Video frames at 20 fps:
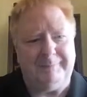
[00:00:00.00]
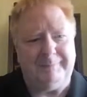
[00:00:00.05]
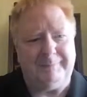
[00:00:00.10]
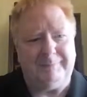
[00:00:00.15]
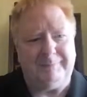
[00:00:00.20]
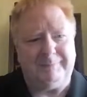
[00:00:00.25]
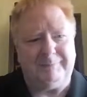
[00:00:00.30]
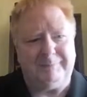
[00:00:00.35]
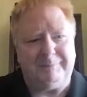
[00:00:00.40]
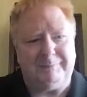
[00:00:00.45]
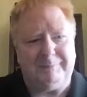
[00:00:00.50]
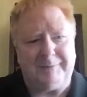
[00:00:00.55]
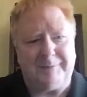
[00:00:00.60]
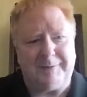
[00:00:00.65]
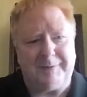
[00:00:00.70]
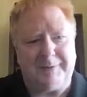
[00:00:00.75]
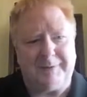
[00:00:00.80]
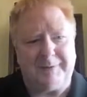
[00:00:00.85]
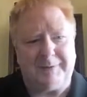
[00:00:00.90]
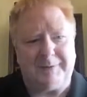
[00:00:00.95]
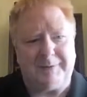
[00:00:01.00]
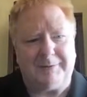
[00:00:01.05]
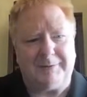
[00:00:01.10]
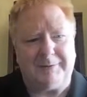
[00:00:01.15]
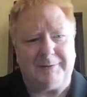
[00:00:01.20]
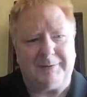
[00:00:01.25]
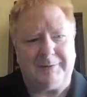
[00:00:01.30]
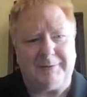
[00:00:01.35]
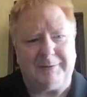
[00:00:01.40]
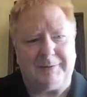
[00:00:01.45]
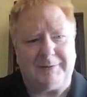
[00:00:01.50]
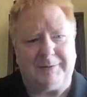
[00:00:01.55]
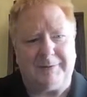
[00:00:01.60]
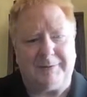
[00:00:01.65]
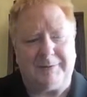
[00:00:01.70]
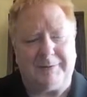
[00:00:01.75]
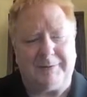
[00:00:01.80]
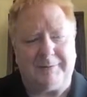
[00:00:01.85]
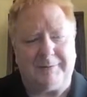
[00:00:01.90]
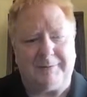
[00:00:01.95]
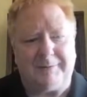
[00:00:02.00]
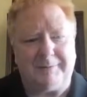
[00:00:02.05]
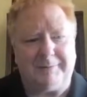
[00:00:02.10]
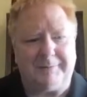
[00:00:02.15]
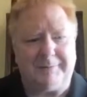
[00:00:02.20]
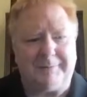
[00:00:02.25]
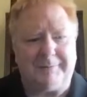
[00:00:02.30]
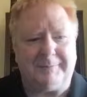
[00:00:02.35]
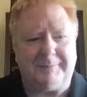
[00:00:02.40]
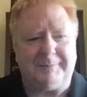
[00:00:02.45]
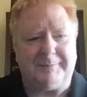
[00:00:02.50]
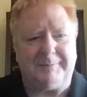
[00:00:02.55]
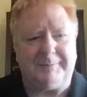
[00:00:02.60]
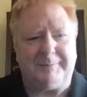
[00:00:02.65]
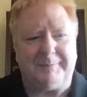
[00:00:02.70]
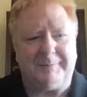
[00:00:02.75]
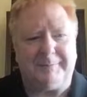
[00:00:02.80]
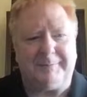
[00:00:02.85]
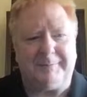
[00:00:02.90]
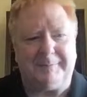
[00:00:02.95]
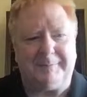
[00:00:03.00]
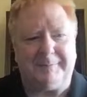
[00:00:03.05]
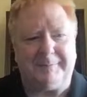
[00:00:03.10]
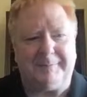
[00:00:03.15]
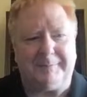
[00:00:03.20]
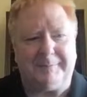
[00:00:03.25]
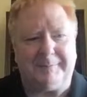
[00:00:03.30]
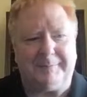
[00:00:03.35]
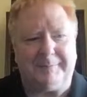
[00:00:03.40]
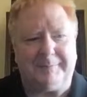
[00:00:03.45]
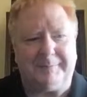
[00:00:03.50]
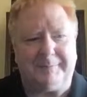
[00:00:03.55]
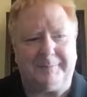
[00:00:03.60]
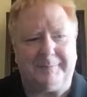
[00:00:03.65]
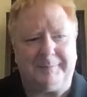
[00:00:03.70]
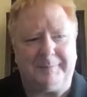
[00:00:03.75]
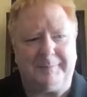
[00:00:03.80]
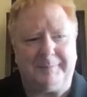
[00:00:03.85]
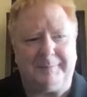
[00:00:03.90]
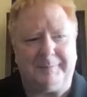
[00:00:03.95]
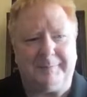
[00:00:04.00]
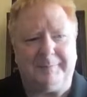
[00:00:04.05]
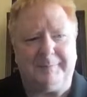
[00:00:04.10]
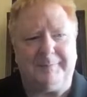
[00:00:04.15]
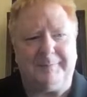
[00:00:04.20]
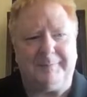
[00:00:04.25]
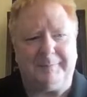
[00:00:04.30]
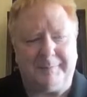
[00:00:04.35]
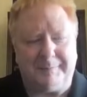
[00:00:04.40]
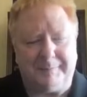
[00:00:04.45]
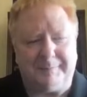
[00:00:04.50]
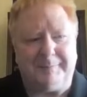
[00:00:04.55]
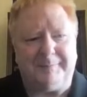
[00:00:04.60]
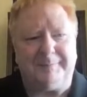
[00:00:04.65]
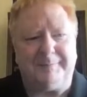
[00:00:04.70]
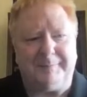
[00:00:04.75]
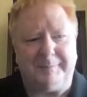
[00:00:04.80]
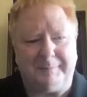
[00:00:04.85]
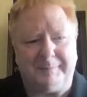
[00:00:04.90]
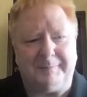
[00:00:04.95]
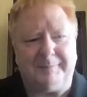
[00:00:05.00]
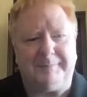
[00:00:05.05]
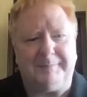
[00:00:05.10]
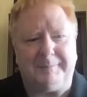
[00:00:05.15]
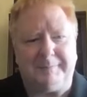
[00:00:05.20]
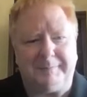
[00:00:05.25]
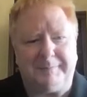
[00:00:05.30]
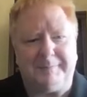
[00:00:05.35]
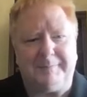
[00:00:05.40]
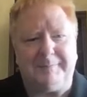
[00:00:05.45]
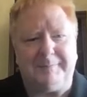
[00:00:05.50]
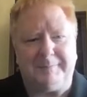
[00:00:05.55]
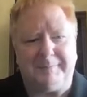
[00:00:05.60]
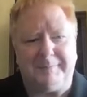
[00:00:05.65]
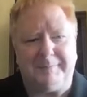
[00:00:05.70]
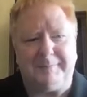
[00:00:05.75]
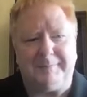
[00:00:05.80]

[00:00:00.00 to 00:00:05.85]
(silent)